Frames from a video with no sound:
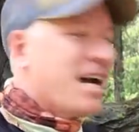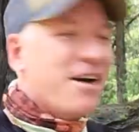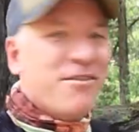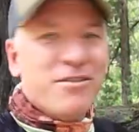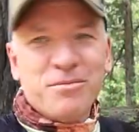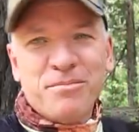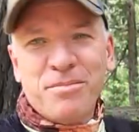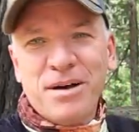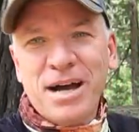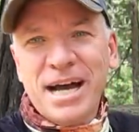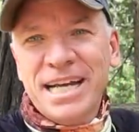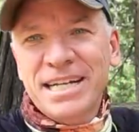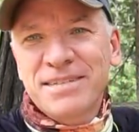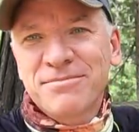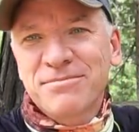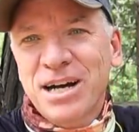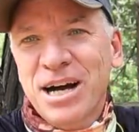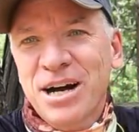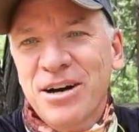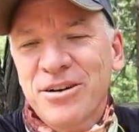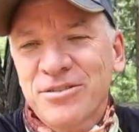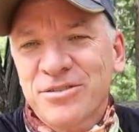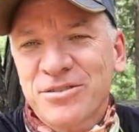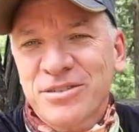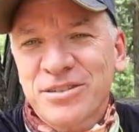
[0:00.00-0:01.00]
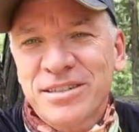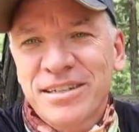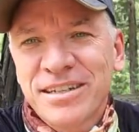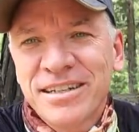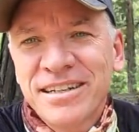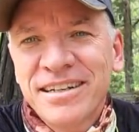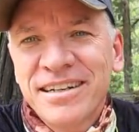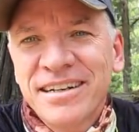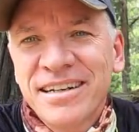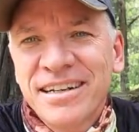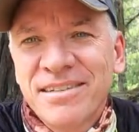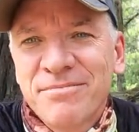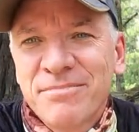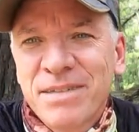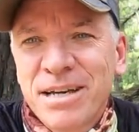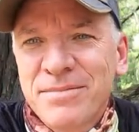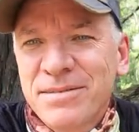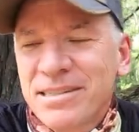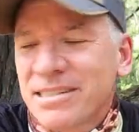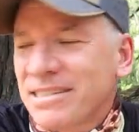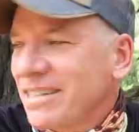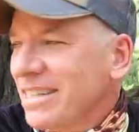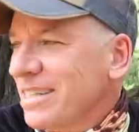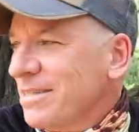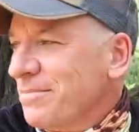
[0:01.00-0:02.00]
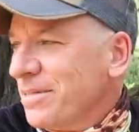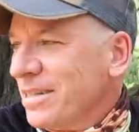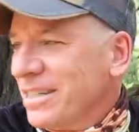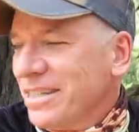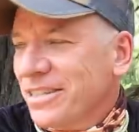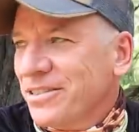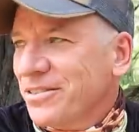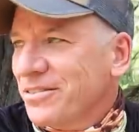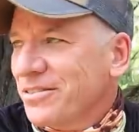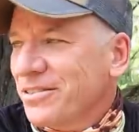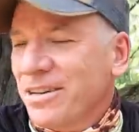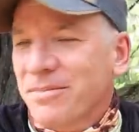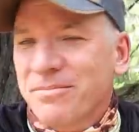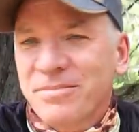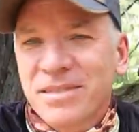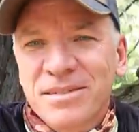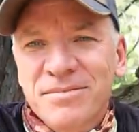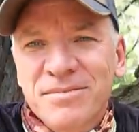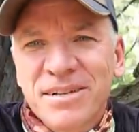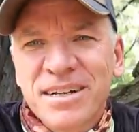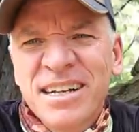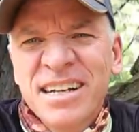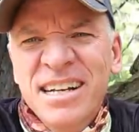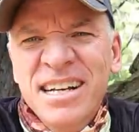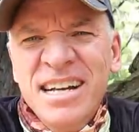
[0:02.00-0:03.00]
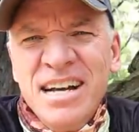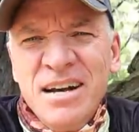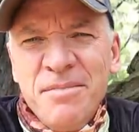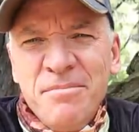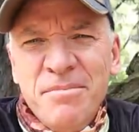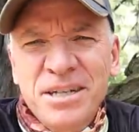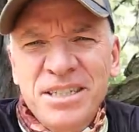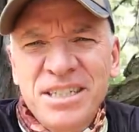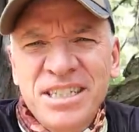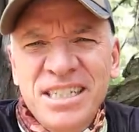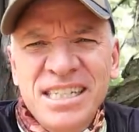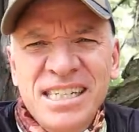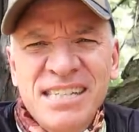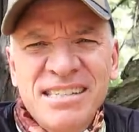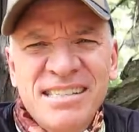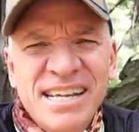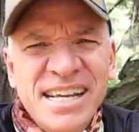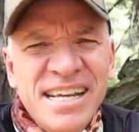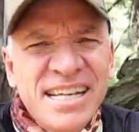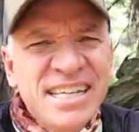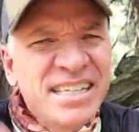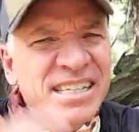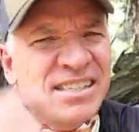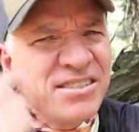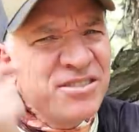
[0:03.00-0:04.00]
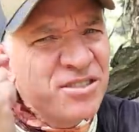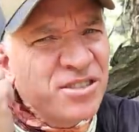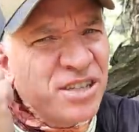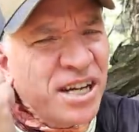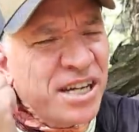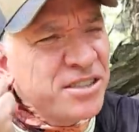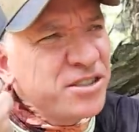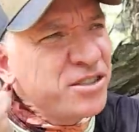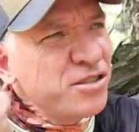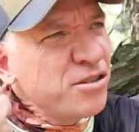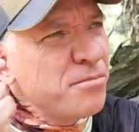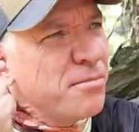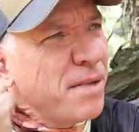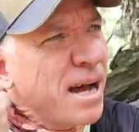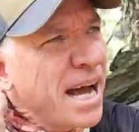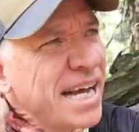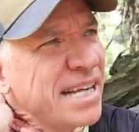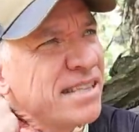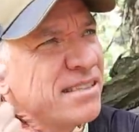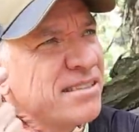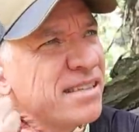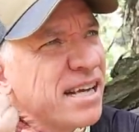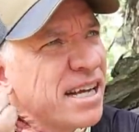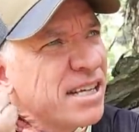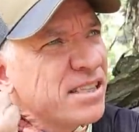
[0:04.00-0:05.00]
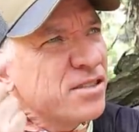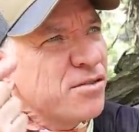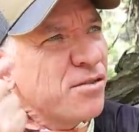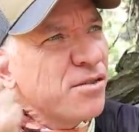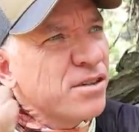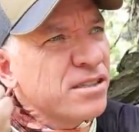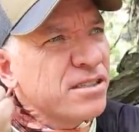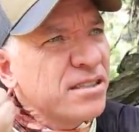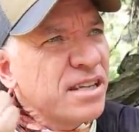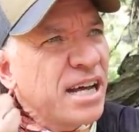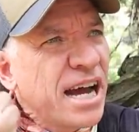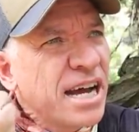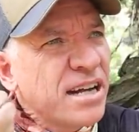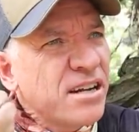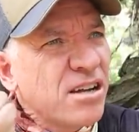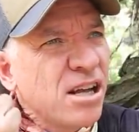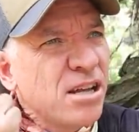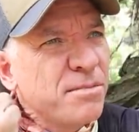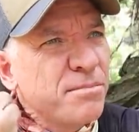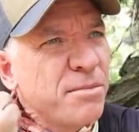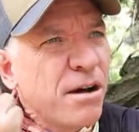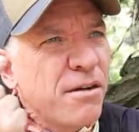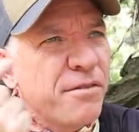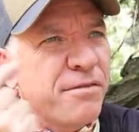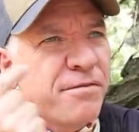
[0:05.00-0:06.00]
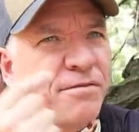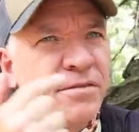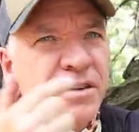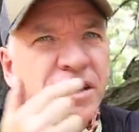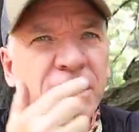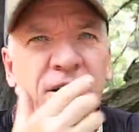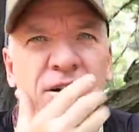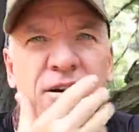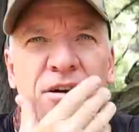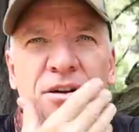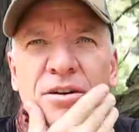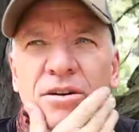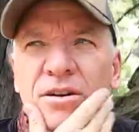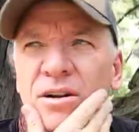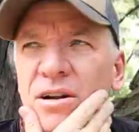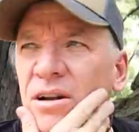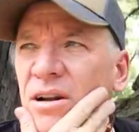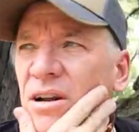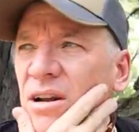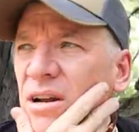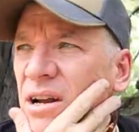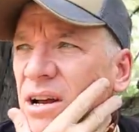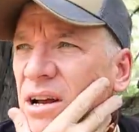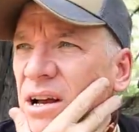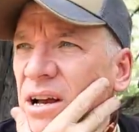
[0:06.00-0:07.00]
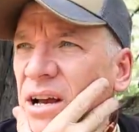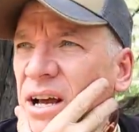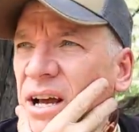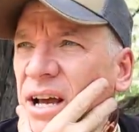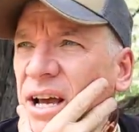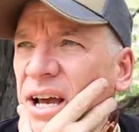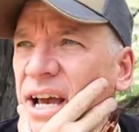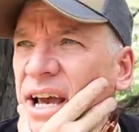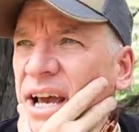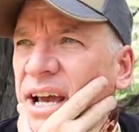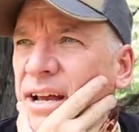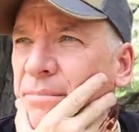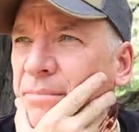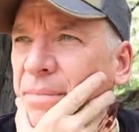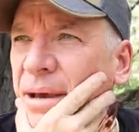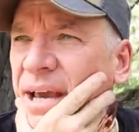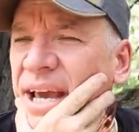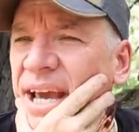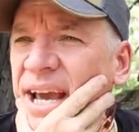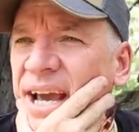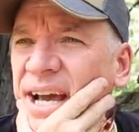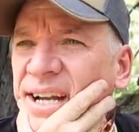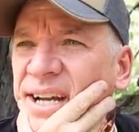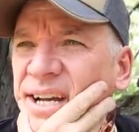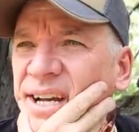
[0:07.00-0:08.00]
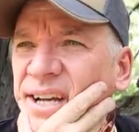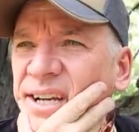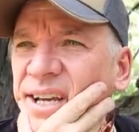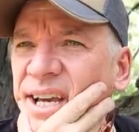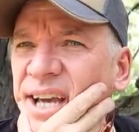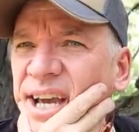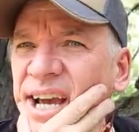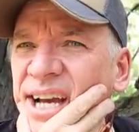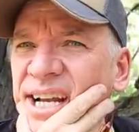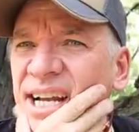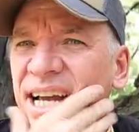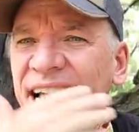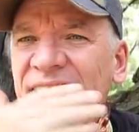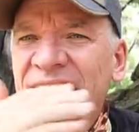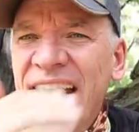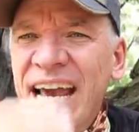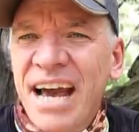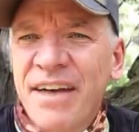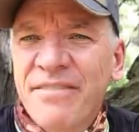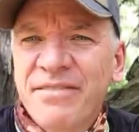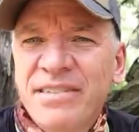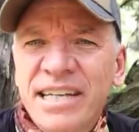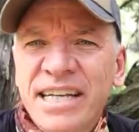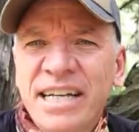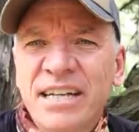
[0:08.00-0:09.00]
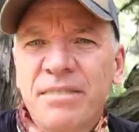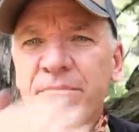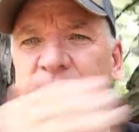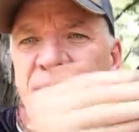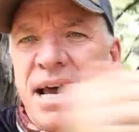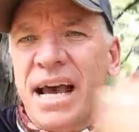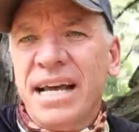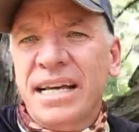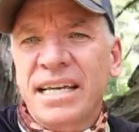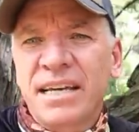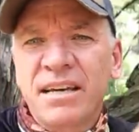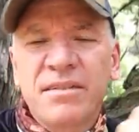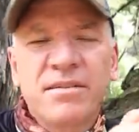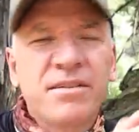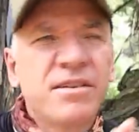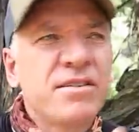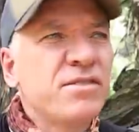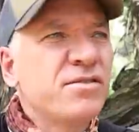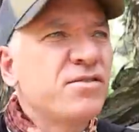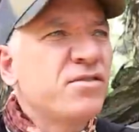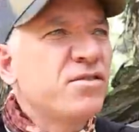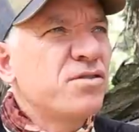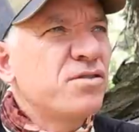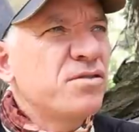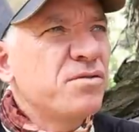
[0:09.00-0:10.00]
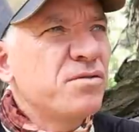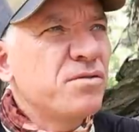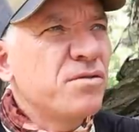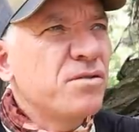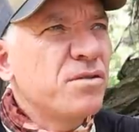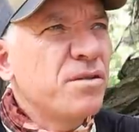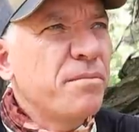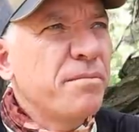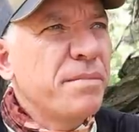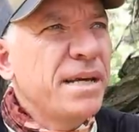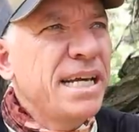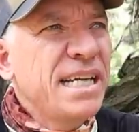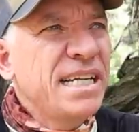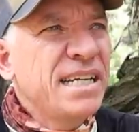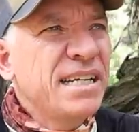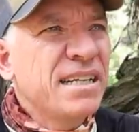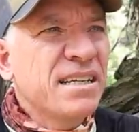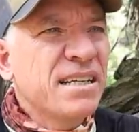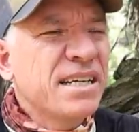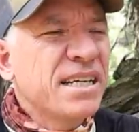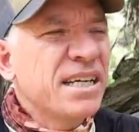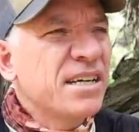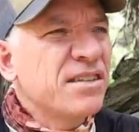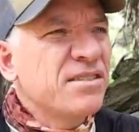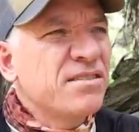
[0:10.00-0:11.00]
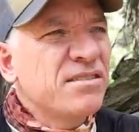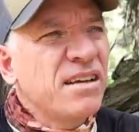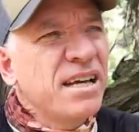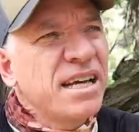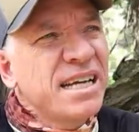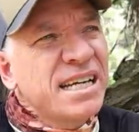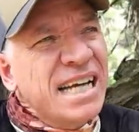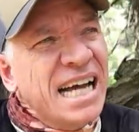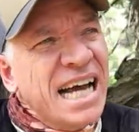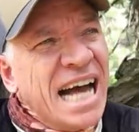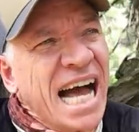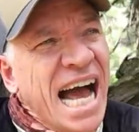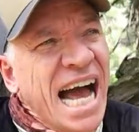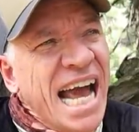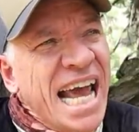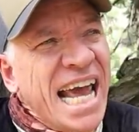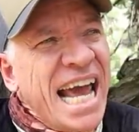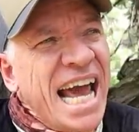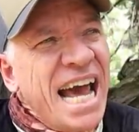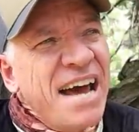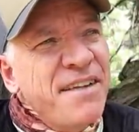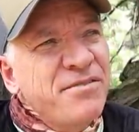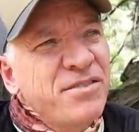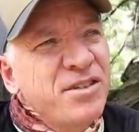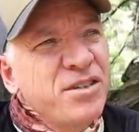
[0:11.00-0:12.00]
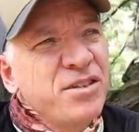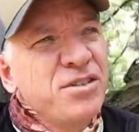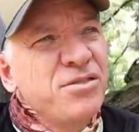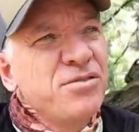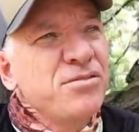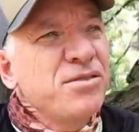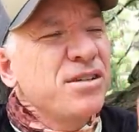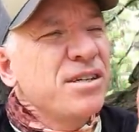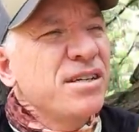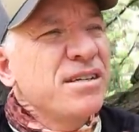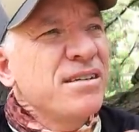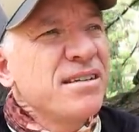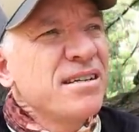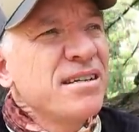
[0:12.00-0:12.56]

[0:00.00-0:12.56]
that with pine boughs and maybe sleep in it or something. But but you just you adjust your mindset so it's not all about fear and panic and I have to get back it's immediately. It's like I have to